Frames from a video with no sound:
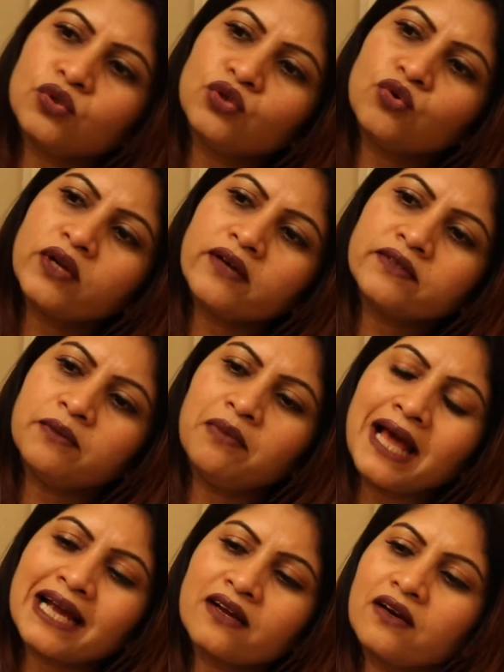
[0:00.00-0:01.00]
you don't have that
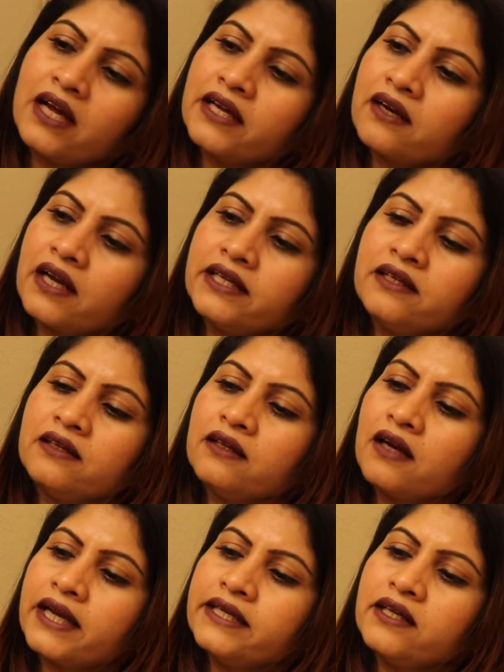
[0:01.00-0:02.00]
black light
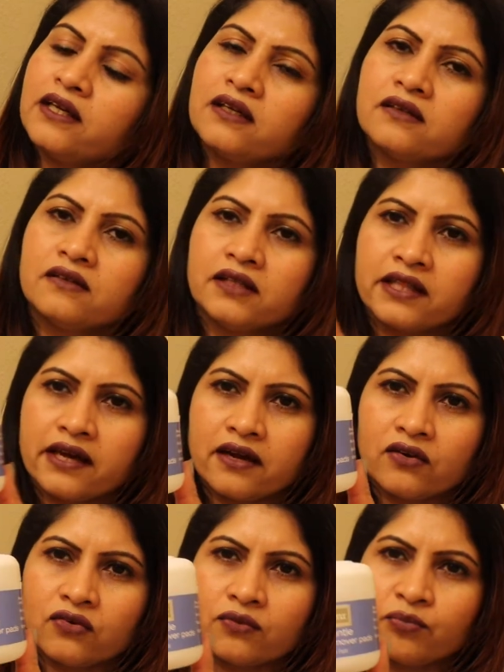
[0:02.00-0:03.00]
writing in
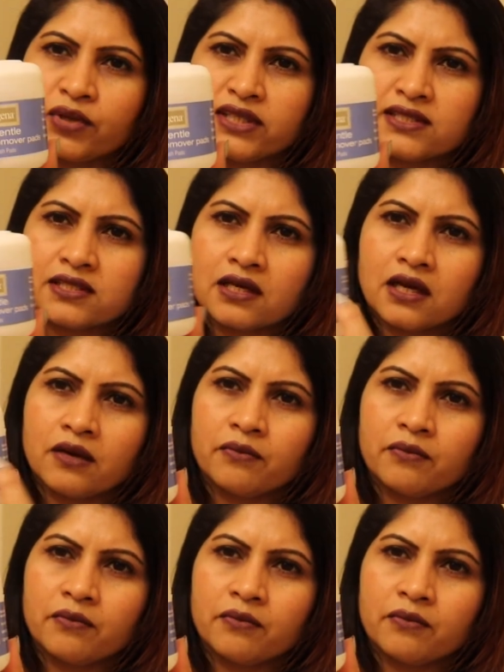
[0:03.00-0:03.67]
their print